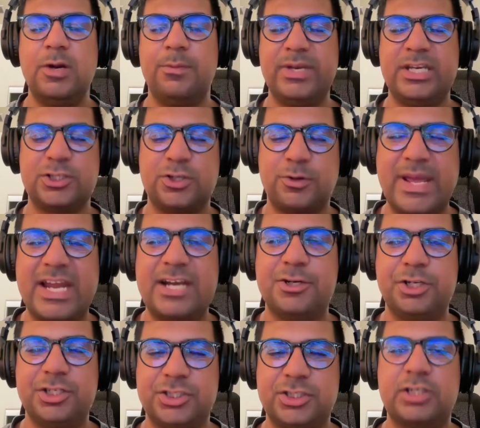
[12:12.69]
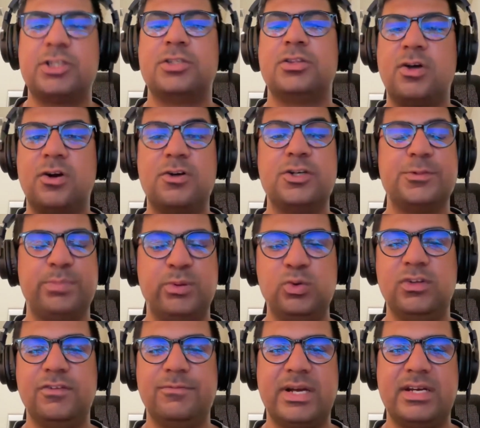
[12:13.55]
because you're managing such a large
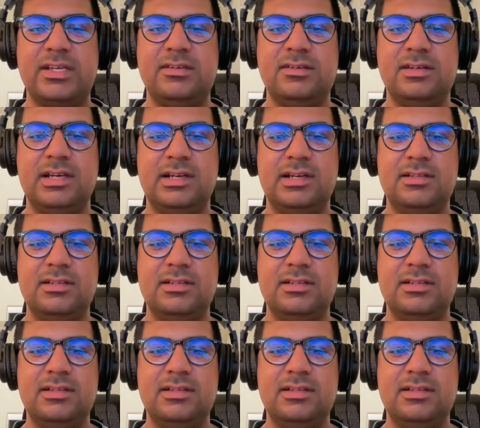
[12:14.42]
pool of money,